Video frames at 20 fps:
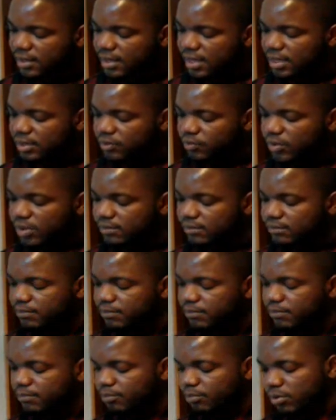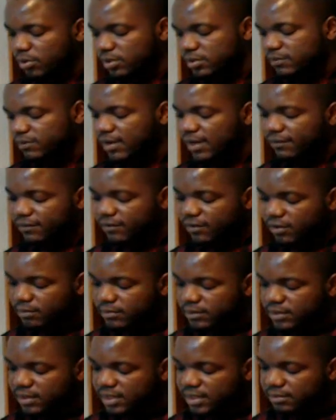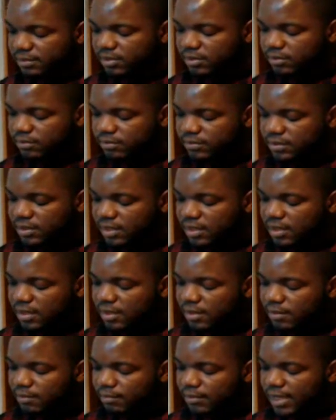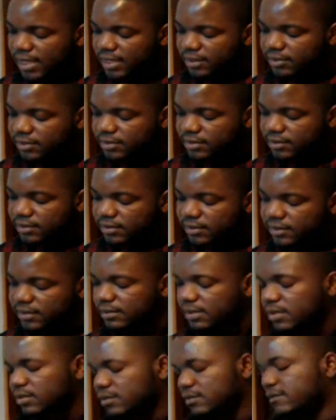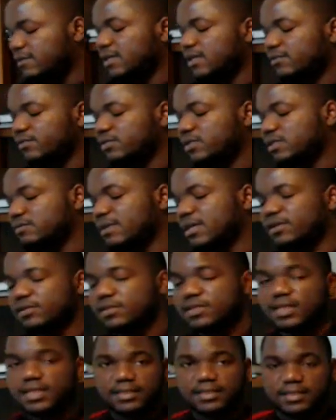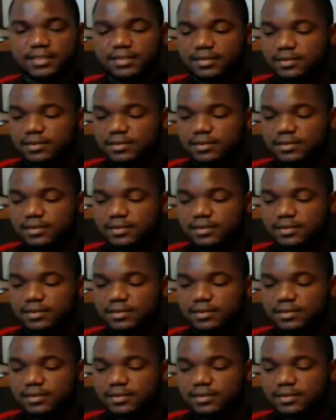And when plus 5 comes here, it becomes minus 3 minus 5, which is minus 8.